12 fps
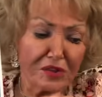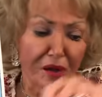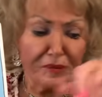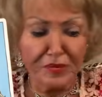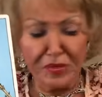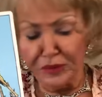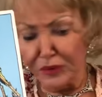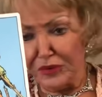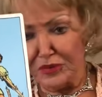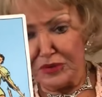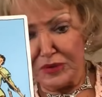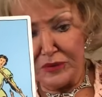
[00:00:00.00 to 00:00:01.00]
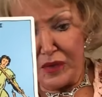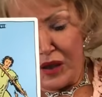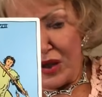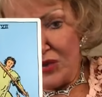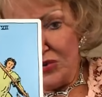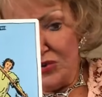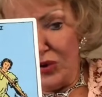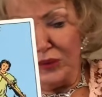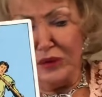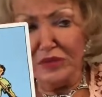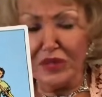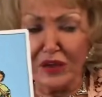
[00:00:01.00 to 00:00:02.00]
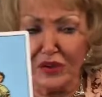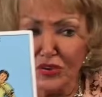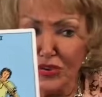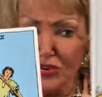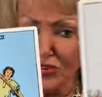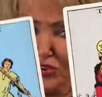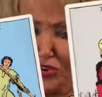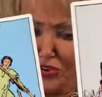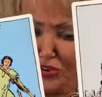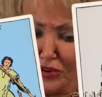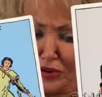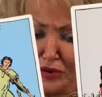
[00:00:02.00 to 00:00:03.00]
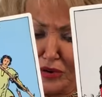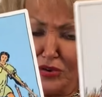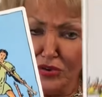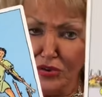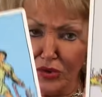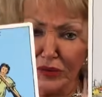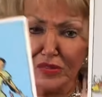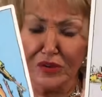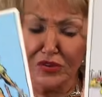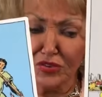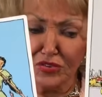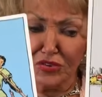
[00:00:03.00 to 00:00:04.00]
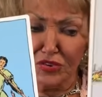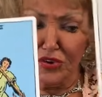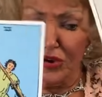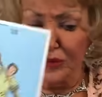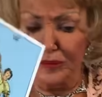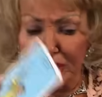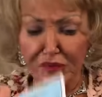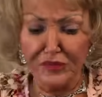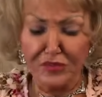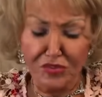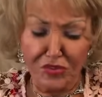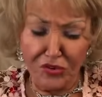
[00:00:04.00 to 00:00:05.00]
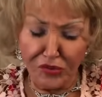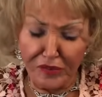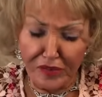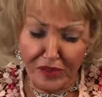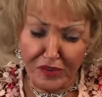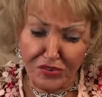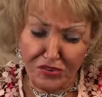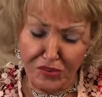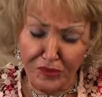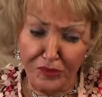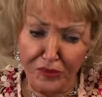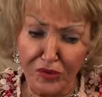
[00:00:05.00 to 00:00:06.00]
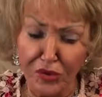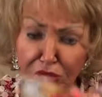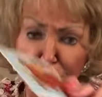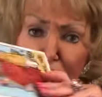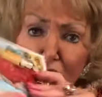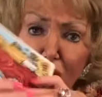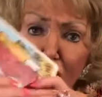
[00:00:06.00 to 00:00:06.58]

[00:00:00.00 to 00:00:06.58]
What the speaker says: top of the world, knowing that you're secure. But if it's a new relationship or an old one,